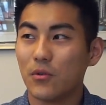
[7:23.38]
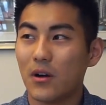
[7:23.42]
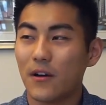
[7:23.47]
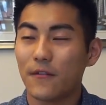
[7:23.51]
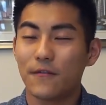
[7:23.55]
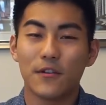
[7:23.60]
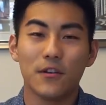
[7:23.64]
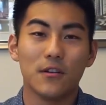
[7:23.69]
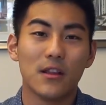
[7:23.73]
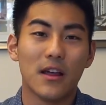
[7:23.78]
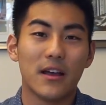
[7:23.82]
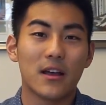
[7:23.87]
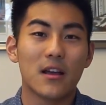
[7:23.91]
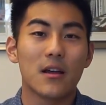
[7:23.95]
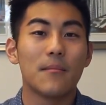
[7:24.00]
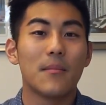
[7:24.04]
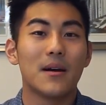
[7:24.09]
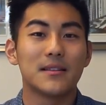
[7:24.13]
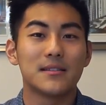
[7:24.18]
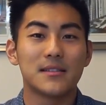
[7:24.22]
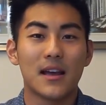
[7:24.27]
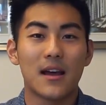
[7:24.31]
feel like
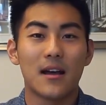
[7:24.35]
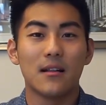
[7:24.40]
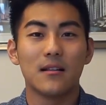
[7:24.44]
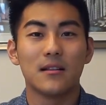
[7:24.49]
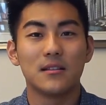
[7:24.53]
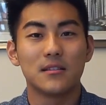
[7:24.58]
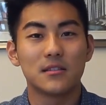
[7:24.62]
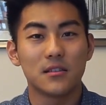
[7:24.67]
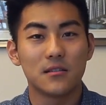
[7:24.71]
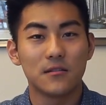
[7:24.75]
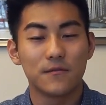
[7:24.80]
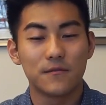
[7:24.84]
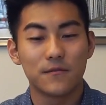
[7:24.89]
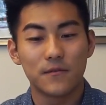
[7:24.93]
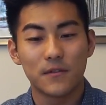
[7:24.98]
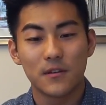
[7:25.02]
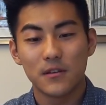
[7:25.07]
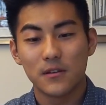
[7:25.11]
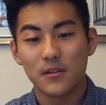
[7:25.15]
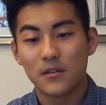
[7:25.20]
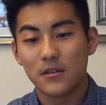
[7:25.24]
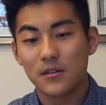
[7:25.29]
my talents of
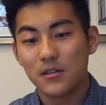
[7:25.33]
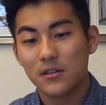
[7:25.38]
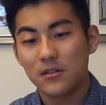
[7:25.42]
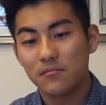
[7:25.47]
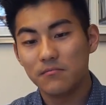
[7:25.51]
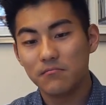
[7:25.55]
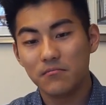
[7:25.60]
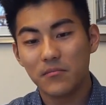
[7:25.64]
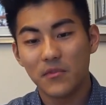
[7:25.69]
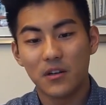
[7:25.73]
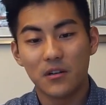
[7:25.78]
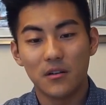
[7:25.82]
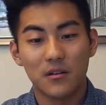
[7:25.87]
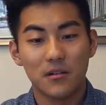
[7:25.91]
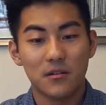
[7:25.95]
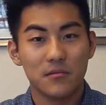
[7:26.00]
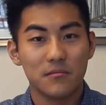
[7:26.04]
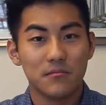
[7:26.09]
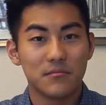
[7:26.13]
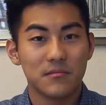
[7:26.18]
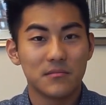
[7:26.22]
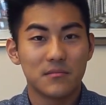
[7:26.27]

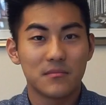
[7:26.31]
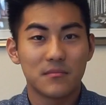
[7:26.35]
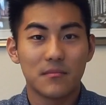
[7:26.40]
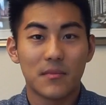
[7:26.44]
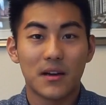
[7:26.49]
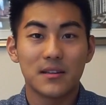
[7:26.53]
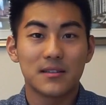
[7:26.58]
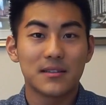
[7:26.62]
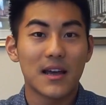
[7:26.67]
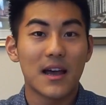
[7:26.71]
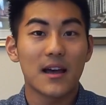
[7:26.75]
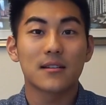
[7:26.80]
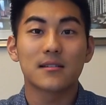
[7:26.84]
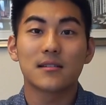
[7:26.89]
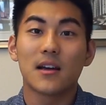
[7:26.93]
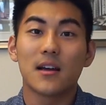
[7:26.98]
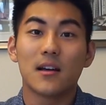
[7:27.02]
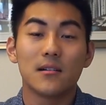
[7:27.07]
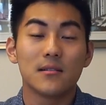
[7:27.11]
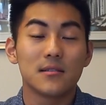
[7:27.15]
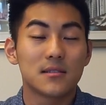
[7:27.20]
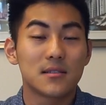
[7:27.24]
my
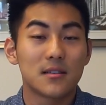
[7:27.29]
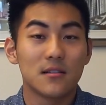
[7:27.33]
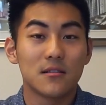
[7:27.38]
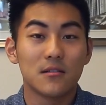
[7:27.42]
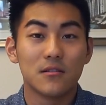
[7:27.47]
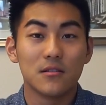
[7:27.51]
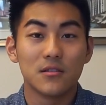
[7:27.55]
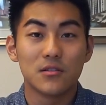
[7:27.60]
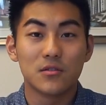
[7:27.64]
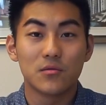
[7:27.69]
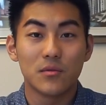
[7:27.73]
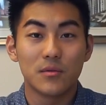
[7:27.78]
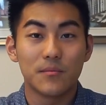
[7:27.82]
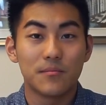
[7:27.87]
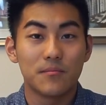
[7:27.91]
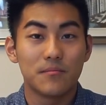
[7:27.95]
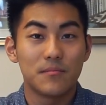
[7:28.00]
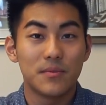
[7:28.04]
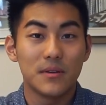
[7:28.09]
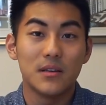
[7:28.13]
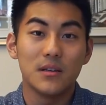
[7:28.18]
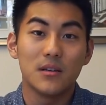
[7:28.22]
tactile skills
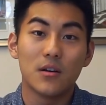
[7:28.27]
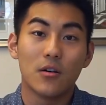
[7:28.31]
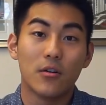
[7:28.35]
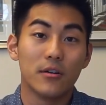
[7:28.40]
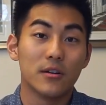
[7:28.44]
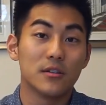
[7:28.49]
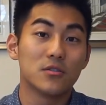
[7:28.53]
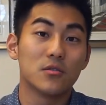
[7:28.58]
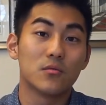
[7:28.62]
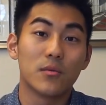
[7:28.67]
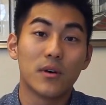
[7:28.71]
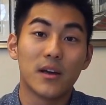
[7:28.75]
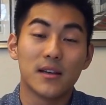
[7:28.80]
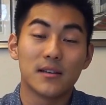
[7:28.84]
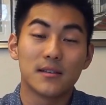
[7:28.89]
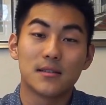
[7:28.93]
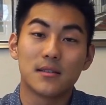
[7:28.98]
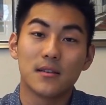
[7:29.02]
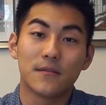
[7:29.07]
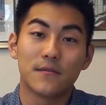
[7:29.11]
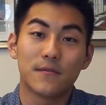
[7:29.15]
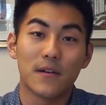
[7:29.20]
would be going to
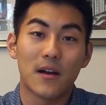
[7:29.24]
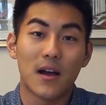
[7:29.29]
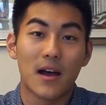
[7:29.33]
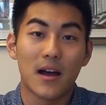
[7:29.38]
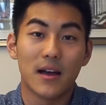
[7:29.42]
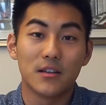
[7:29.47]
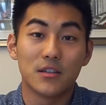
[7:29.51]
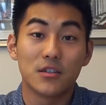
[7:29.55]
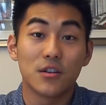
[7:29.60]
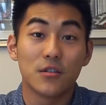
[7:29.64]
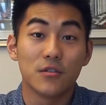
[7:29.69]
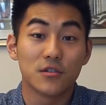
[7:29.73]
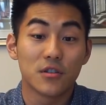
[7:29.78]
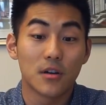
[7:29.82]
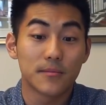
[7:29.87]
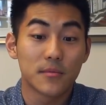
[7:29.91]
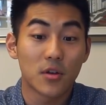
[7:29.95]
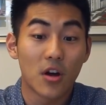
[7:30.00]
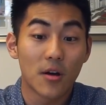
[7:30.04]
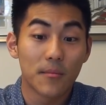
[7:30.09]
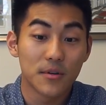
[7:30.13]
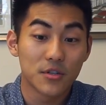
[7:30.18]
waste if I chose
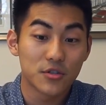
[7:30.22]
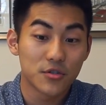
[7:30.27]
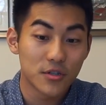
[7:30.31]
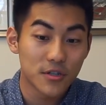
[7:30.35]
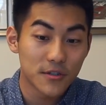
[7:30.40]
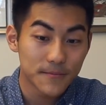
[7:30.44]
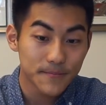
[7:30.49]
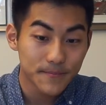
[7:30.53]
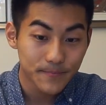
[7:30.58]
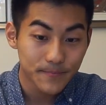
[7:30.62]
optometry.